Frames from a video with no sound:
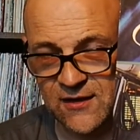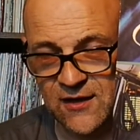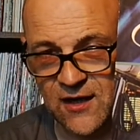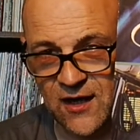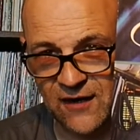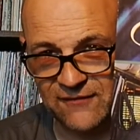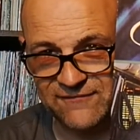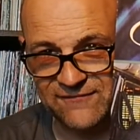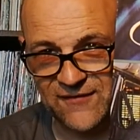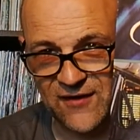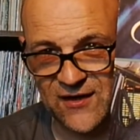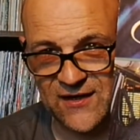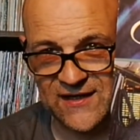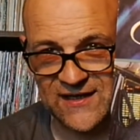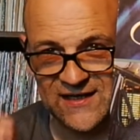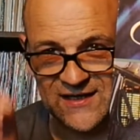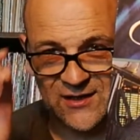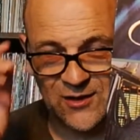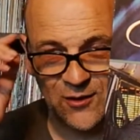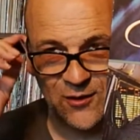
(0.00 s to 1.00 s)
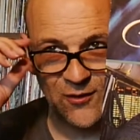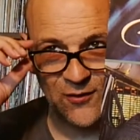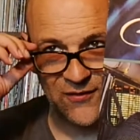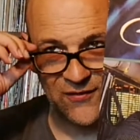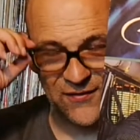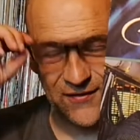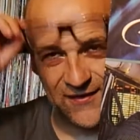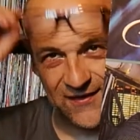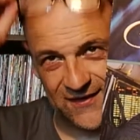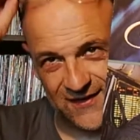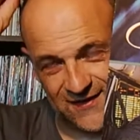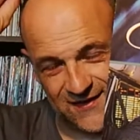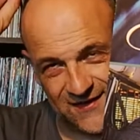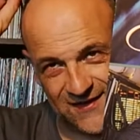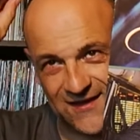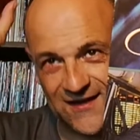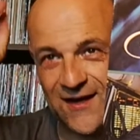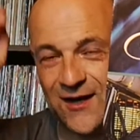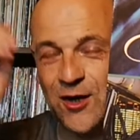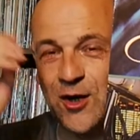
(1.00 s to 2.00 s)
I finally got
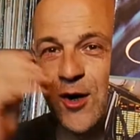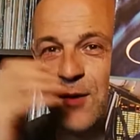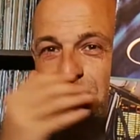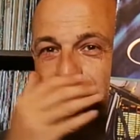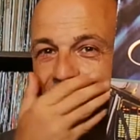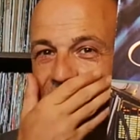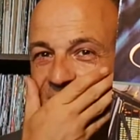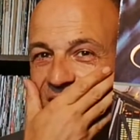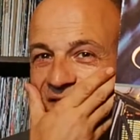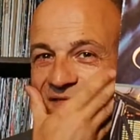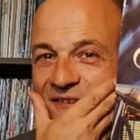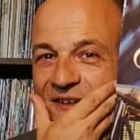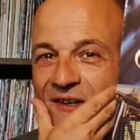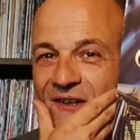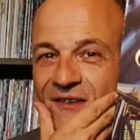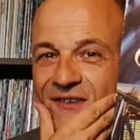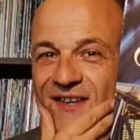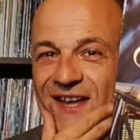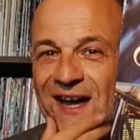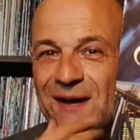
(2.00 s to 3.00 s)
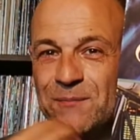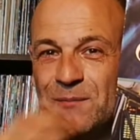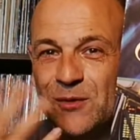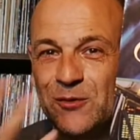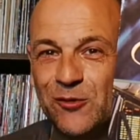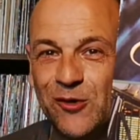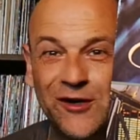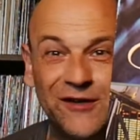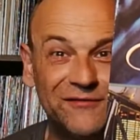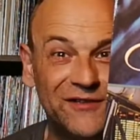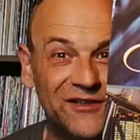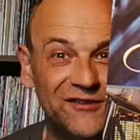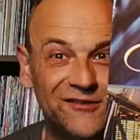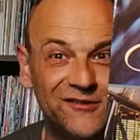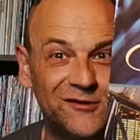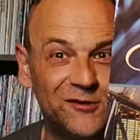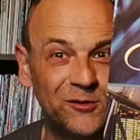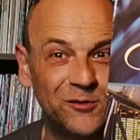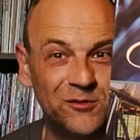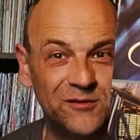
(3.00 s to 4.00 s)
a copy of their first album arriving
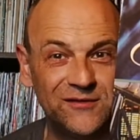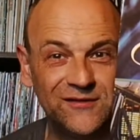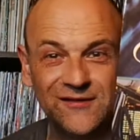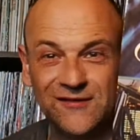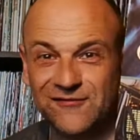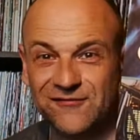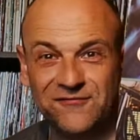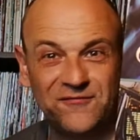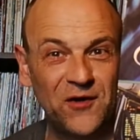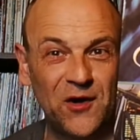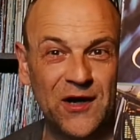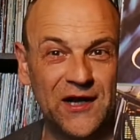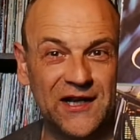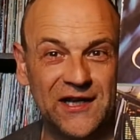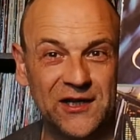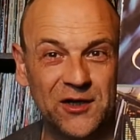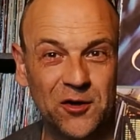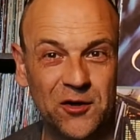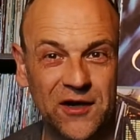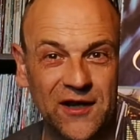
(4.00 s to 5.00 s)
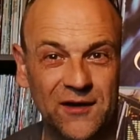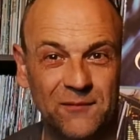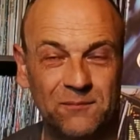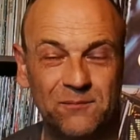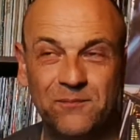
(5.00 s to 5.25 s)
soon. Finally got it. I